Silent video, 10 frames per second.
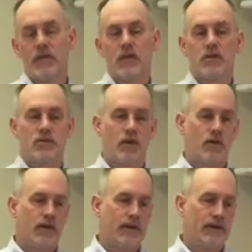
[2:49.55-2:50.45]

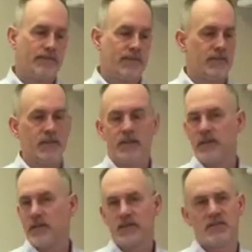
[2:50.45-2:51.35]
So it's an
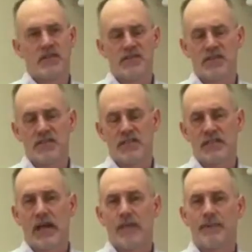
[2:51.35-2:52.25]
interesting
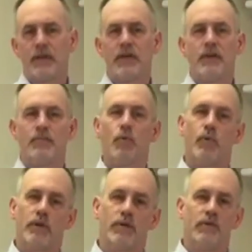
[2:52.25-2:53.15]
topic, but what
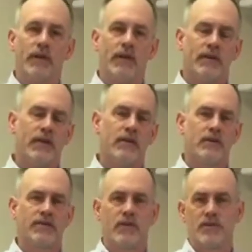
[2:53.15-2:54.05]
we look at here as
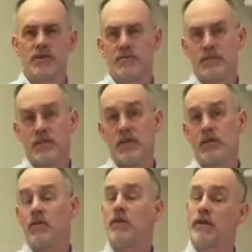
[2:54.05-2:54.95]
far as therapists here are